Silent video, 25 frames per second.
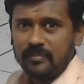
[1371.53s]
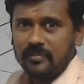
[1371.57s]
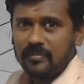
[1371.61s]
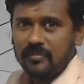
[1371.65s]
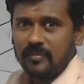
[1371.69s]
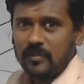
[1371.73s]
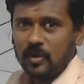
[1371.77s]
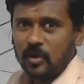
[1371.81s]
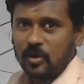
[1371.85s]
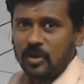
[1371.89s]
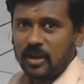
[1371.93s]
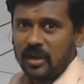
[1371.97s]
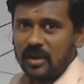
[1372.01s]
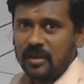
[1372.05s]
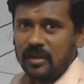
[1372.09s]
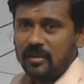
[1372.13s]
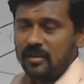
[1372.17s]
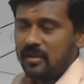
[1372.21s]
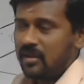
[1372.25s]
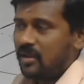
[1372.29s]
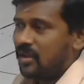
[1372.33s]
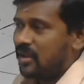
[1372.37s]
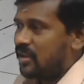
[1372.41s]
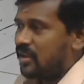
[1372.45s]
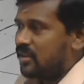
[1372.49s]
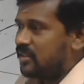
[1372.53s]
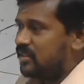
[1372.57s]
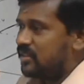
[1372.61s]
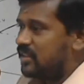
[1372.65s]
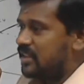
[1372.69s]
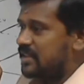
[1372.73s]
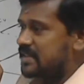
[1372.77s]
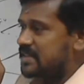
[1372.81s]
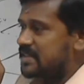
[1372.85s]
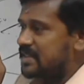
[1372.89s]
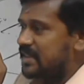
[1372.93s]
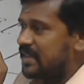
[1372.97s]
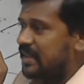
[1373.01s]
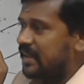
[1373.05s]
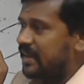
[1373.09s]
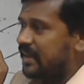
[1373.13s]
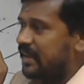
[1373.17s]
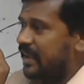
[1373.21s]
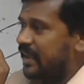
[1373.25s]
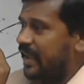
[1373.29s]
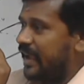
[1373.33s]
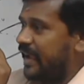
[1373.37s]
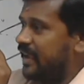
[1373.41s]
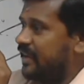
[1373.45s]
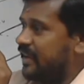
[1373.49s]
Okay, this
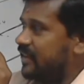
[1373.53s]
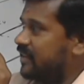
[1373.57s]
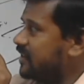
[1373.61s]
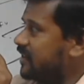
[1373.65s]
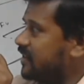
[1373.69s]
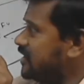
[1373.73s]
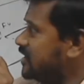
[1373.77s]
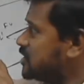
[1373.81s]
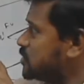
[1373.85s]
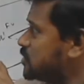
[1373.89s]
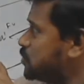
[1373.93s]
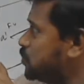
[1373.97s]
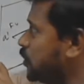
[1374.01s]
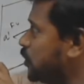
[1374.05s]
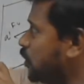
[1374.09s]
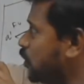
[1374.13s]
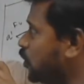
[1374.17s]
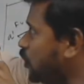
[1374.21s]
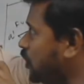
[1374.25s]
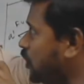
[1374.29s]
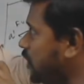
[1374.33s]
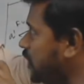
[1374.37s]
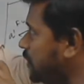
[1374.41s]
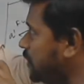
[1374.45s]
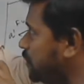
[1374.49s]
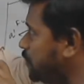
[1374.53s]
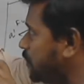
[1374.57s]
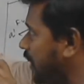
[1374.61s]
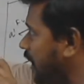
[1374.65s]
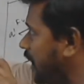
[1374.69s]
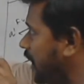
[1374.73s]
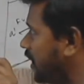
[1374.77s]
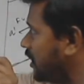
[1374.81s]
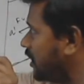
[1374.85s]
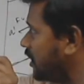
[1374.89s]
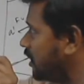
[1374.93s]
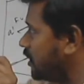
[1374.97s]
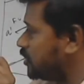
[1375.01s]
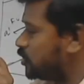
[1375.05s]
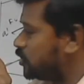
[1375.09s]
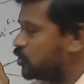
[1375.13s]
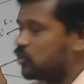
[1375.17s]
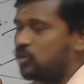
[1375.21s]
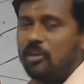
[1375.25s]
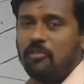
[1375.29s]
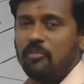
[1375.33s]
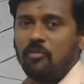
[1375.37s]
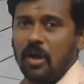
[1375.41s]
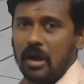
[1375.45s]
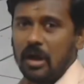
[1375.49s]
line is purely parallel to
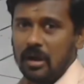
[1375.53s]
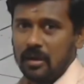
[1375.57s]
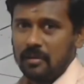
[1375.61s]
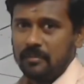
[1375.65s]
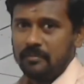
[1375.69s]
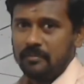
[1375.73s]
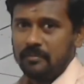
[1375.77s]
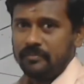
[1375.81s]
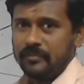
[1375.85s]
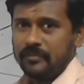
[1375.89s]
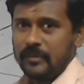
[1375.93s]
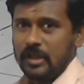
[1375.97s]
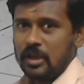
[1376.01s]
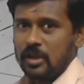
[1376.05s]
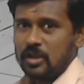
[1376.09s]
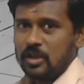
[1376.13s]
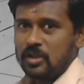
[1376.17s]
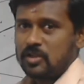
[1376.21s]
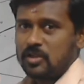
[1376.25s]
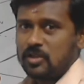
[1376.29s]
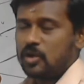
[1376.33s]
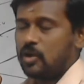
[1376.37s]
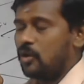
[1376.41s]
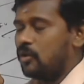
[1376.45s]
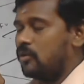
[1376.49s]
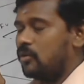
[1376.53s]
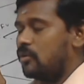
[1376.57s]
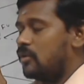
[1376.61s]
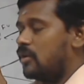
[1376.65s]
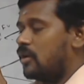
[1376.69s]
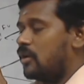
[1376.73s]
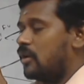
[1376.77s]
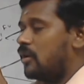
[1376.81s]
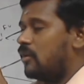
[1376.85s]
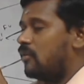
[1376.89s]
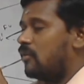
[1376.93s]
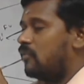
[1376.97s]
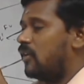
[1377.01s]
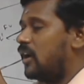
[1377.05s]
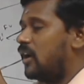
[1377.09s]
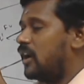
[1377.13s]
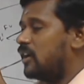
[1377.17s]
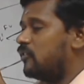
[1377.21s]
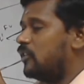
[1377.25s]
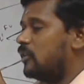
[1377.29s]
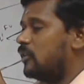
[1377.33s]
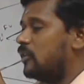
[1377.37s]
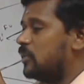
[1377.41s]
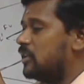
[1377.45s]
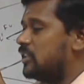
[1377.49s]
the wall. So, what
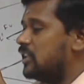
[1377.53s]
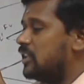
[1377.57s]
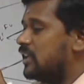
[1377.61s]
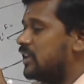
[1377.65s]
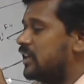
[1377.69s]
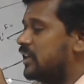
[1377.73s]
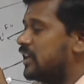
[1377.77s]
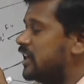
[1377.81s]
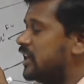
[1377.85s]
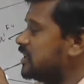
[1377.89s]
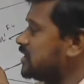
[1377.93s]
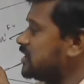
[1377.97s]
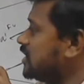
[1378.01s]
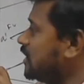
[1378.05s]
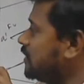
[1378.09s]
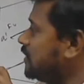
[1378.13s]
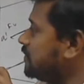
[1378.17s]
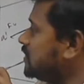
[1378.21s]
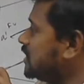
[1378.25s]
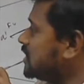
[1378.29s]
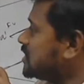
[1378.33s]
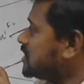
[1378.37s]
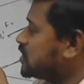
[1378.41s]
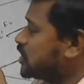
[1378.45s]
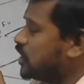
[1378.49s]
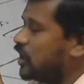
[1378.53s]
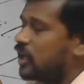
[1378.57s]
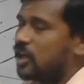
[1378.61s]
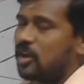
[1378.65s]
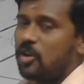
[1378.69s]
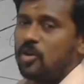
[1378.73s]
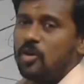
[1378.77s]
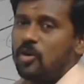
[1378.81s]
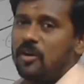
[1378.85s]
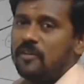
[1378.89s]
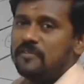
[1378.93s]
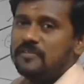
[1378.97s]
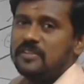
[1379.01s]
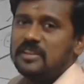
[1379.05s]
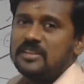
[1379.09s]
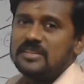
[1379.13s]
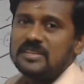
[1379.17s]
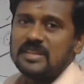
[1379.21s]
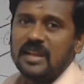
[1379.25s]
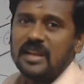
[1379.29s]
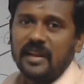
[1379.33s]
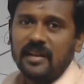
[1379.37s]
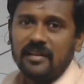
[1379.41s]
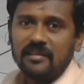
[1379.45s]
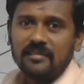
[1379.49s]
will be the length of the shadow of
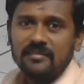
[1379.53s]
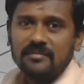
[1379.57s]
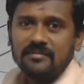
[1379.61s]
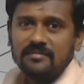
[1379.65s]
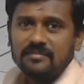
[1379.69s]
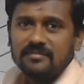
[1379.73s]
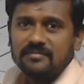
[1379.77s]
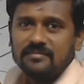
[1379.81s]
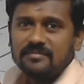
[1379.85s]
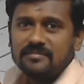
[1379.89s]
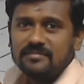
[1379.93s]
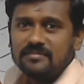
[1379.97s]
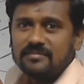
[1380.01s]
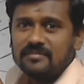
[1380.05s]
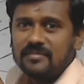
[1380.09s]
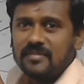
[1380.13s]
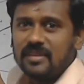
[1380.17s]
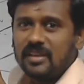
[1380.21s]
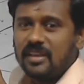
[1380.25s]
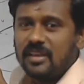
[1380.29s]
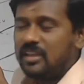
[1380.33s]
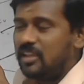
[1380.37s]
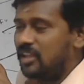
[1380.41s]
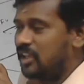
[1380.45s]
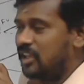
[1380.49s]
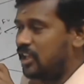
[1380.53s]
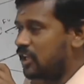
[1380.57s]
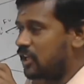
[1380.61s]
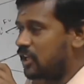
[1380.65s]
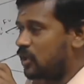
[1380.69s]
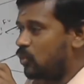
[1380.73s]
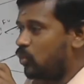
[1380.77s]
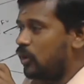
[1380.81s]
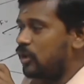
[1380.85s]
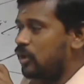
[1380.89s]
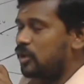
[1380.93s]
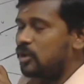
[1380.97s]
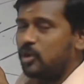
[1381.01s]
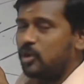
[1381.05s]
this line? Equal to